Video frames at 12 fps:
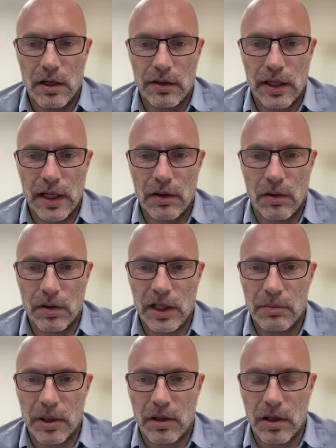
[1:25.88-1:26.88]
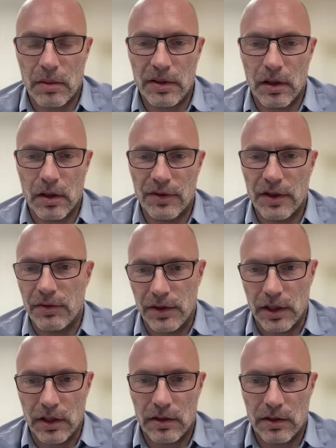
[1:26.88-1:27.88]
that all keep a copy of
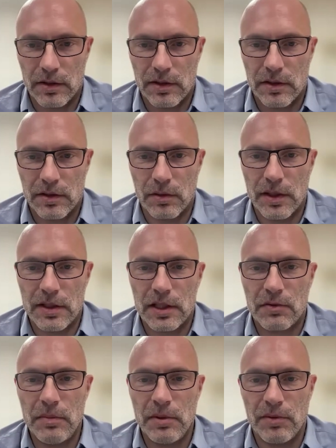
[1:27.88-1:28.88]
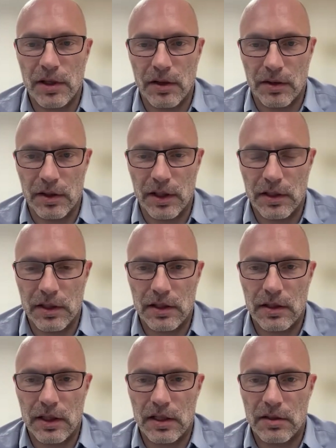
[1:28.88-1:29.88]
everything. So it's extremely redundant.
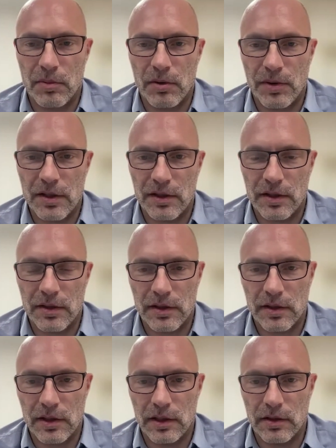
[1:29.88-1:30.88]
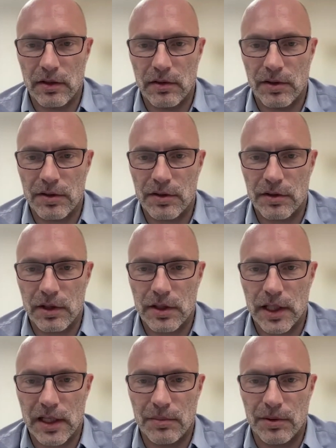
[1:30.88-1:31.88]
It's more redundant than the horizontally
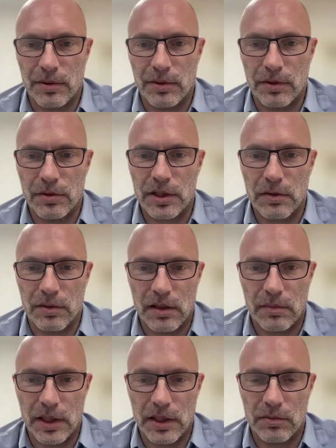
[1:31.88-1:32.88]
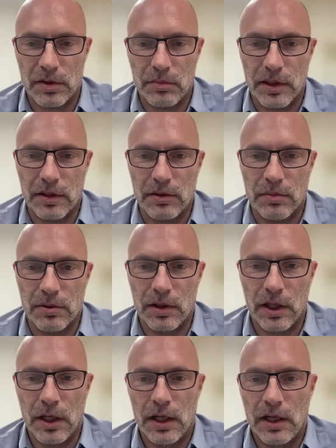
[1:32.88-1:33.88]
scalable NoSQL database we built at Uber.
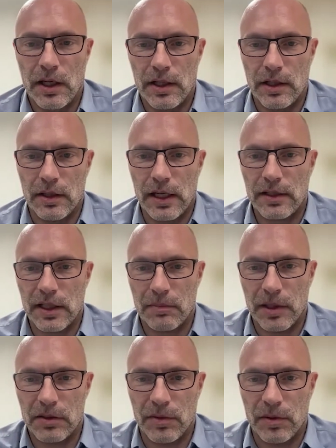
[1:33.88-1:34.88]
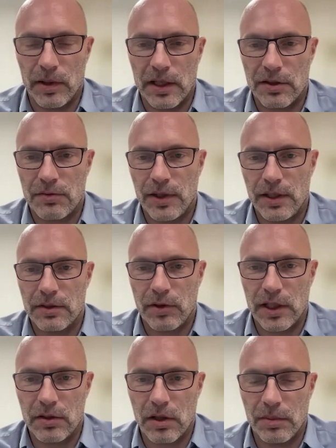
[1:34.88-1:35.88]
In that database, we only had three
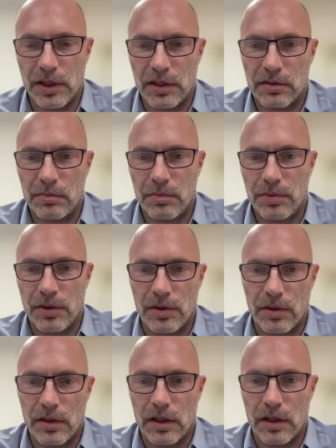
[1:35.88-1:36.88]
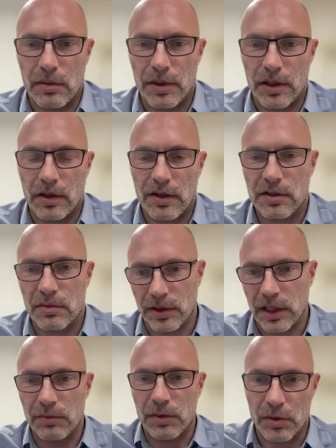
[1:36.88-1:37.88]
discrete copies per cluster, but
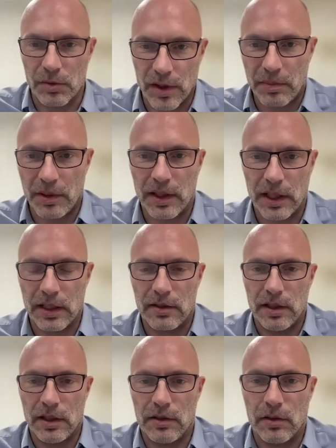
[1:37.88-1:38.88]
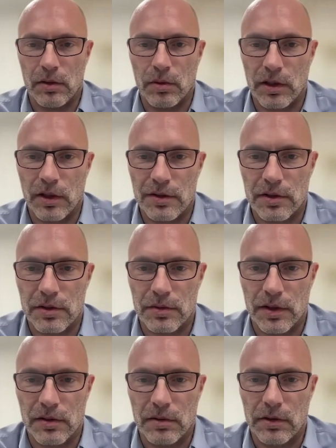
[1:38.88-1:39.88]
then we would replicate the whole cluster to
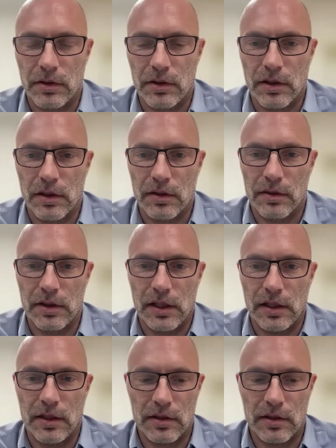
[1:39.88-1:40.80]
other data